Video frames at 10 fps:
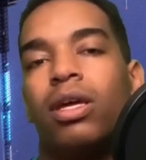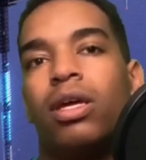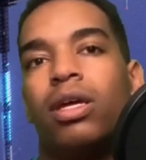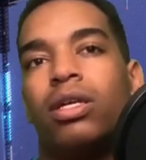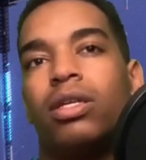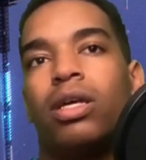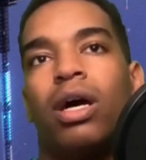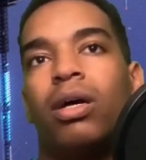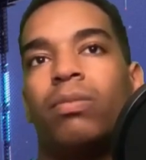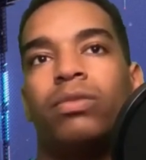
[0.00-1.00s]
And
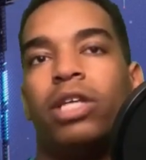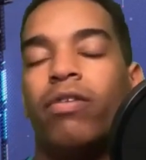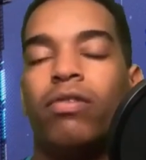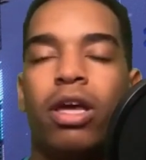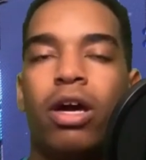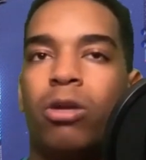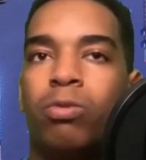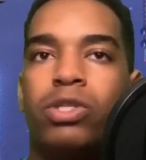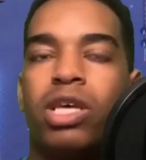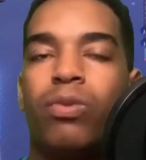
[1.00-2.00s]
I'm definitely
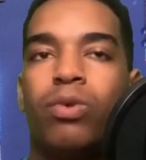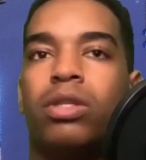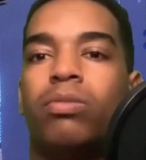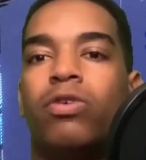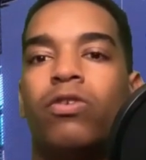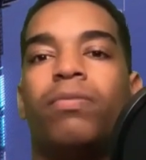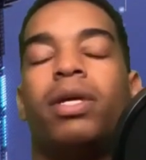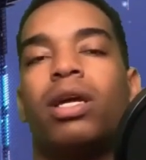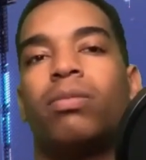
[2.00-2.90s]
100% with the movement.